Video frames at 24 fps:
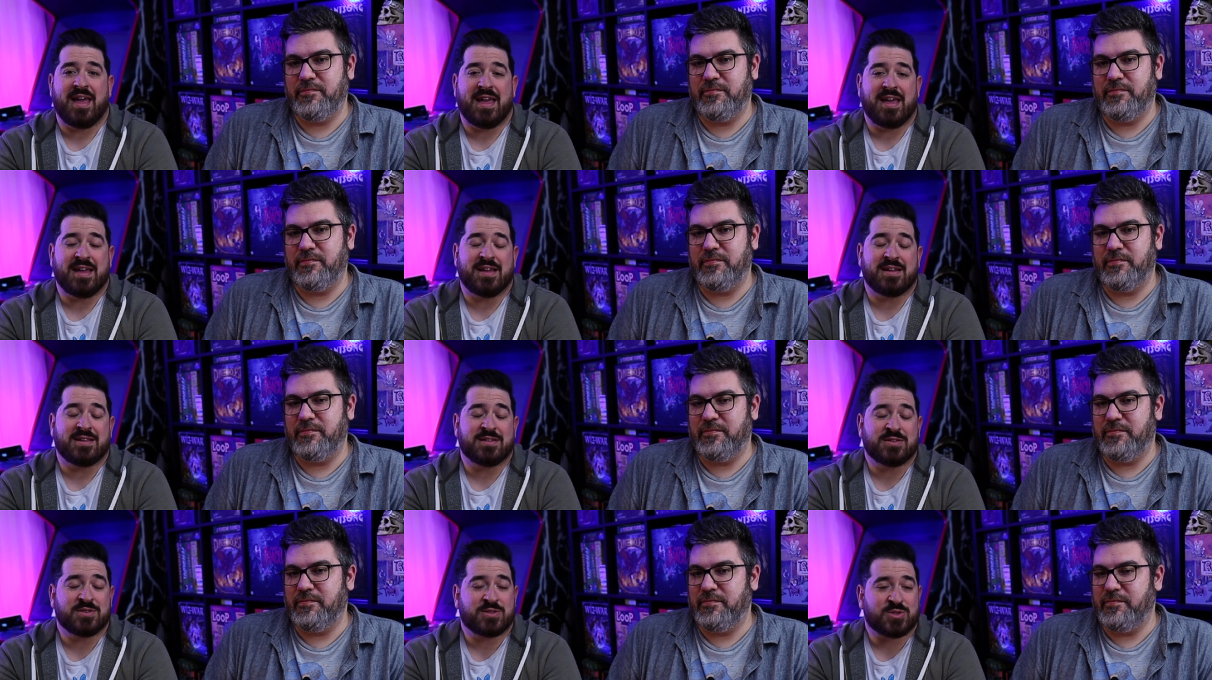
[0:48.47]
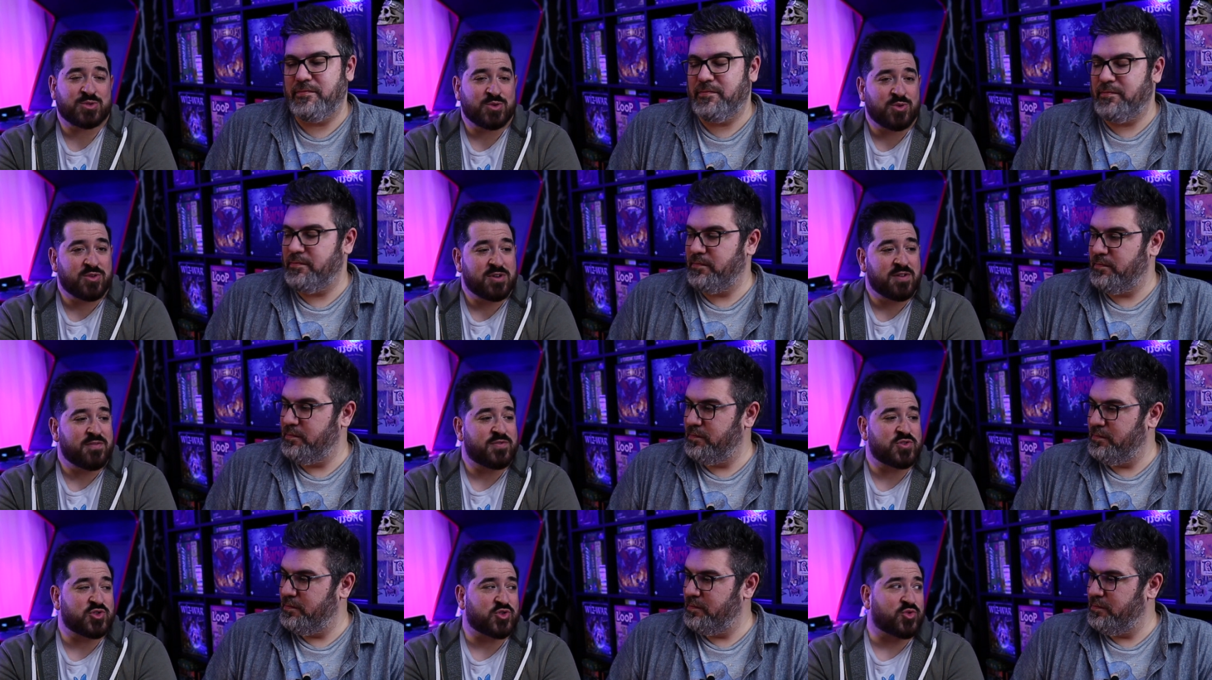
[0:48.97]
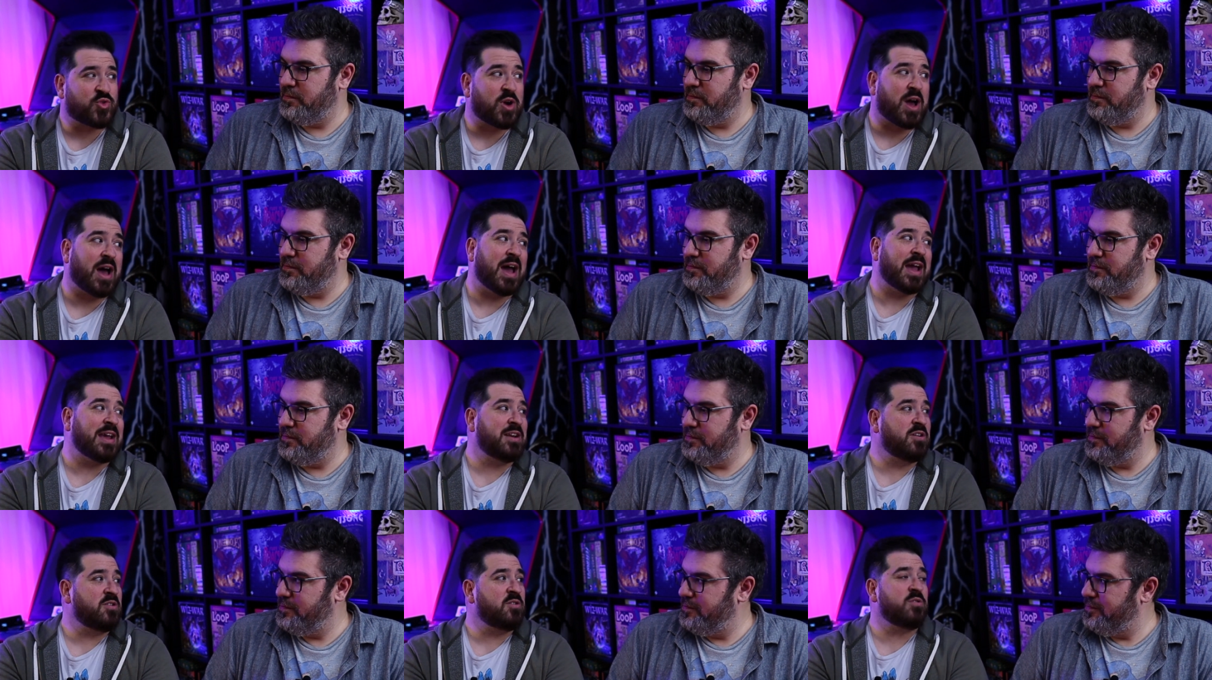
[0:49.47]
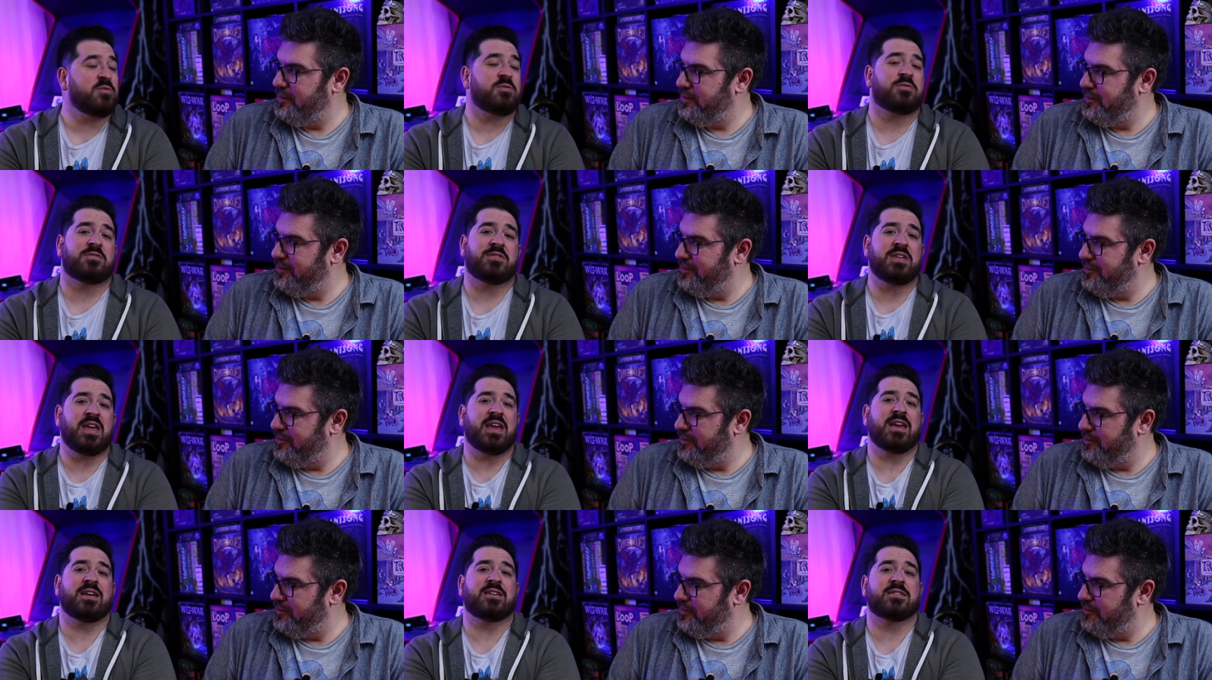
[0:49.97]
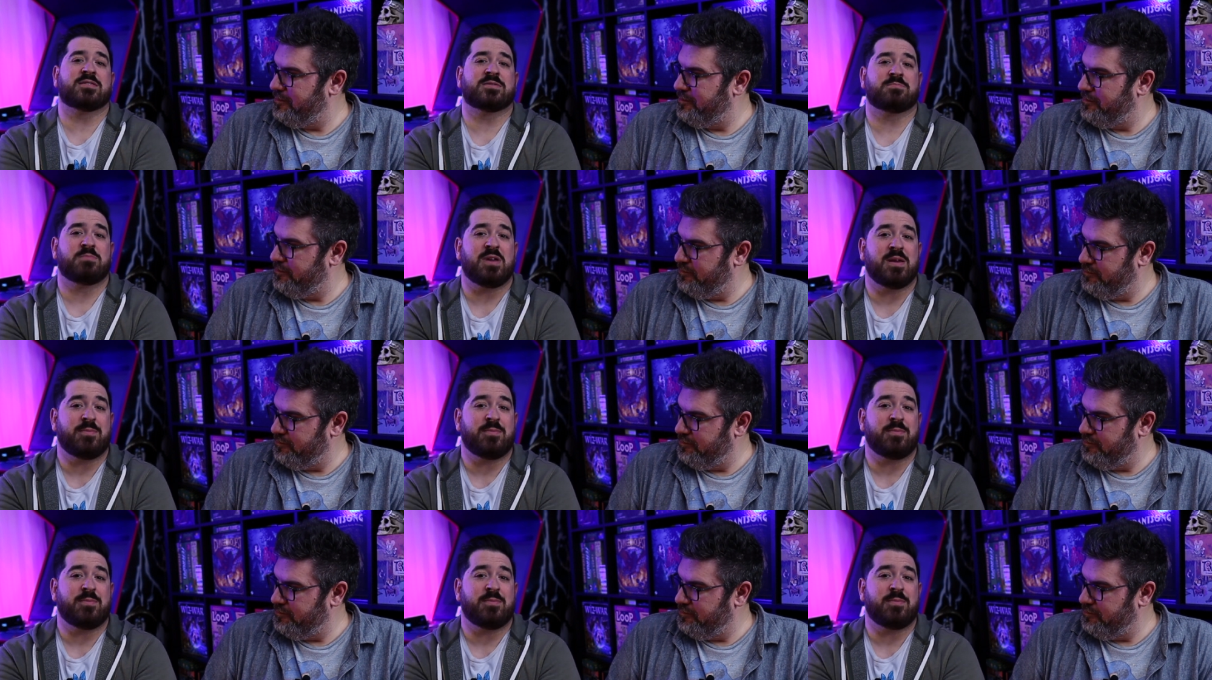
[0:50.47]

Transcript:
Speaker 1: and sort of try new things,